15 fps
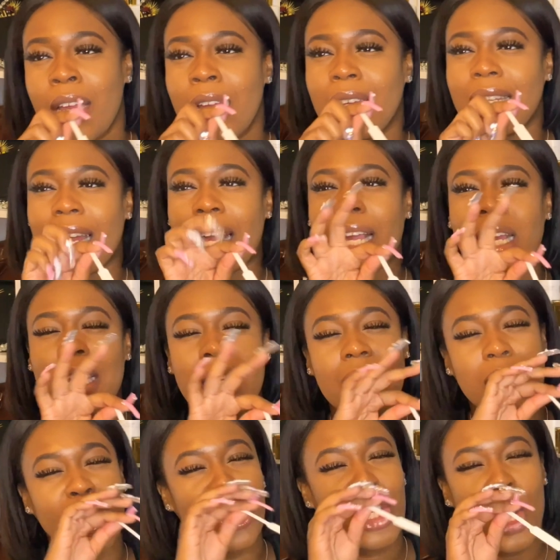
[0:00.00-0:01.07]
like,
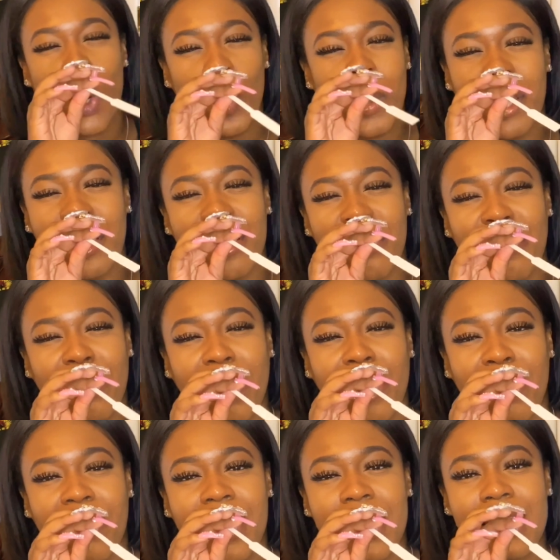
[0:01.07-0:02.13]
note in the
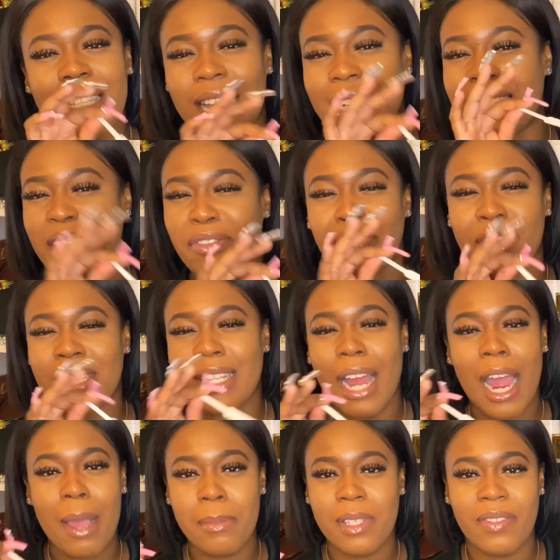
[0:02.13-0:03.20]
fragrance at different
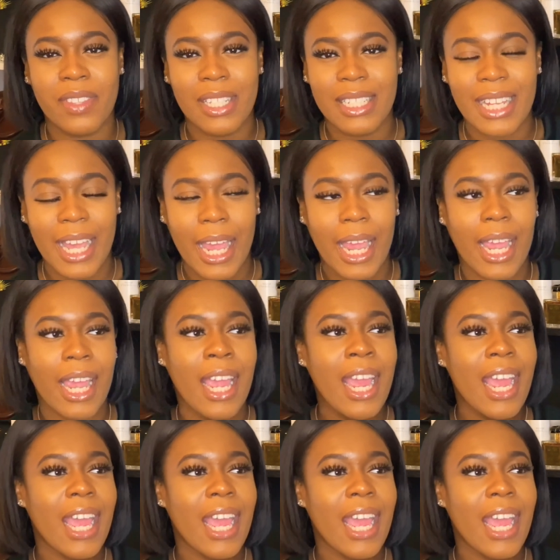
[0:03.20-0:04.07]
times of the day.